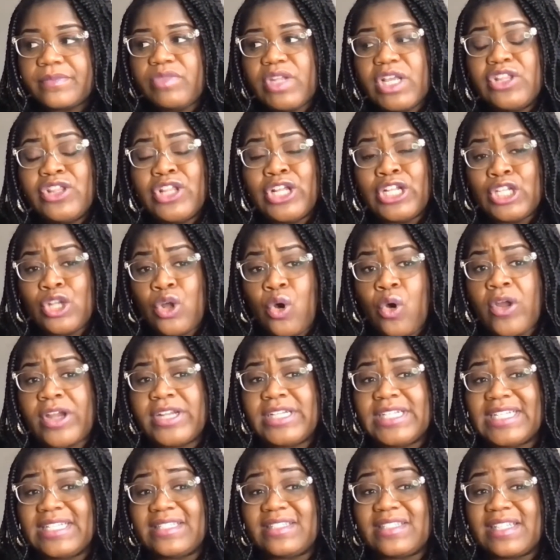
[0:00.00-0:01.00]
the Lord
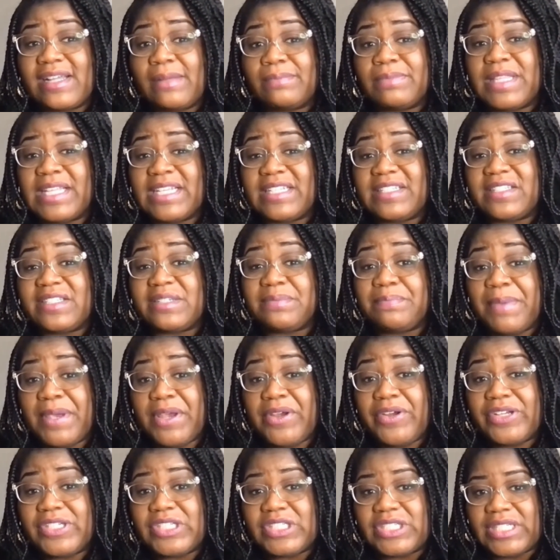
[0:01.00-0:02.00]
did something
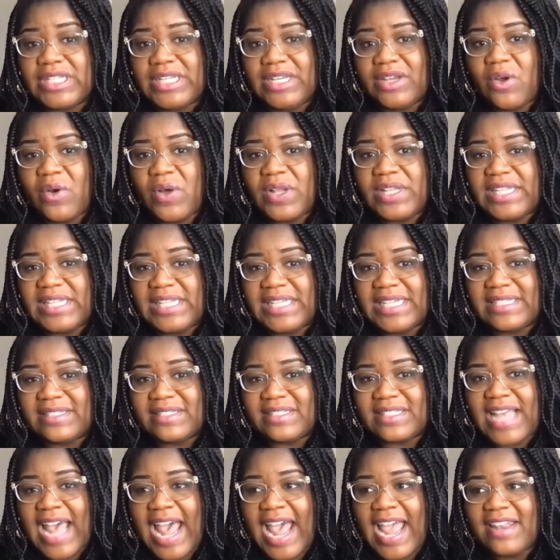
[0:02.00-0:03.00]
spiritually on the
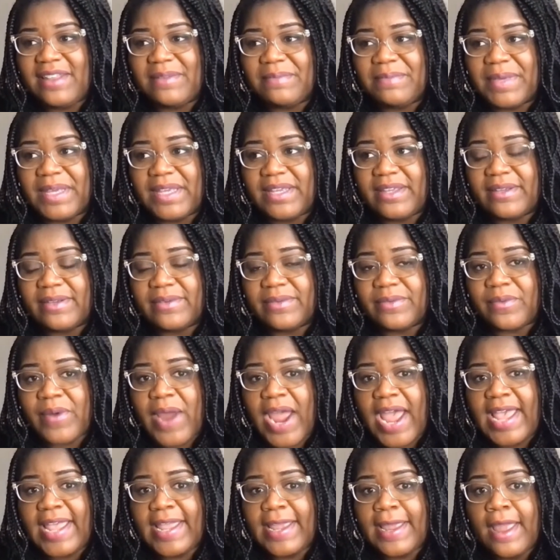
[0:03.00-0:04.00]
inside of me,
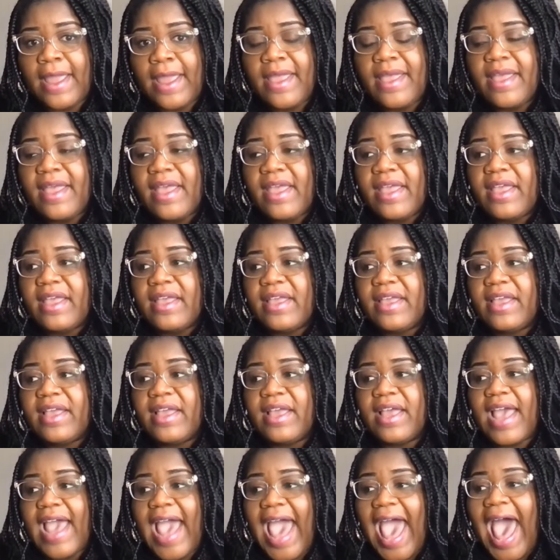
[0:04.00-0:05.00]
right?
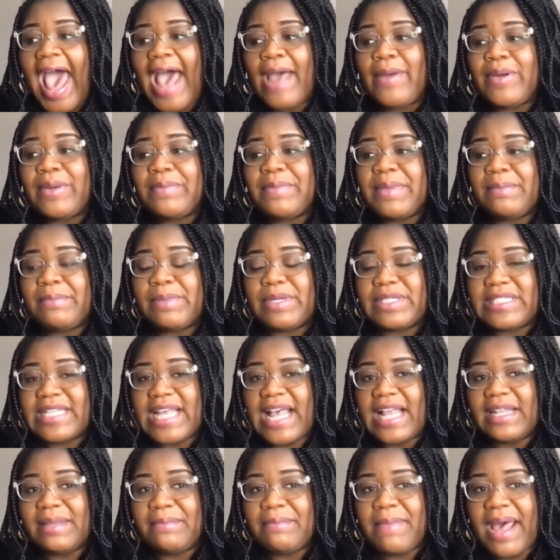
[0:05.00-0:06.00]
I remember
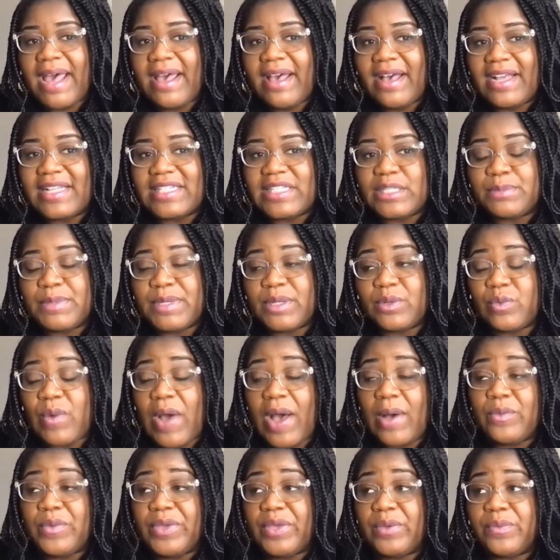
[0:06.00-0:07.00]
telling my husband
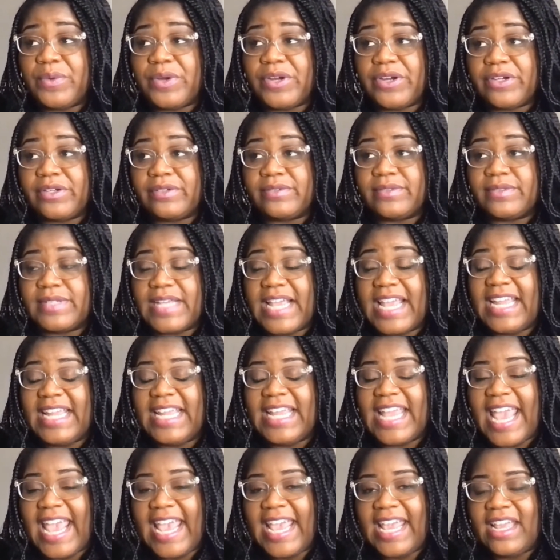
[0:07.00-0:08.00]
while we were
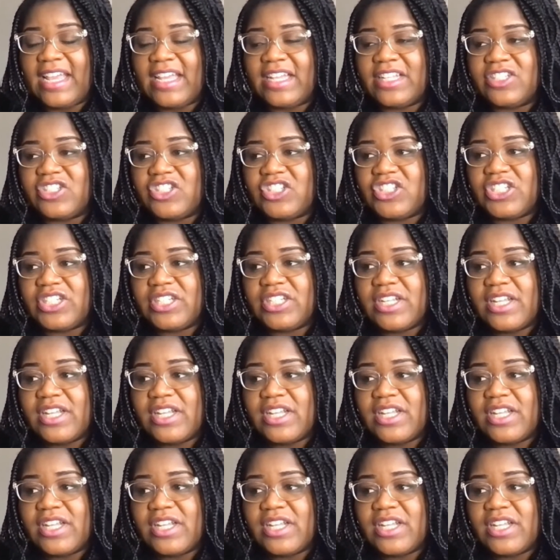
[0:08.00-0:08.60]
engaged,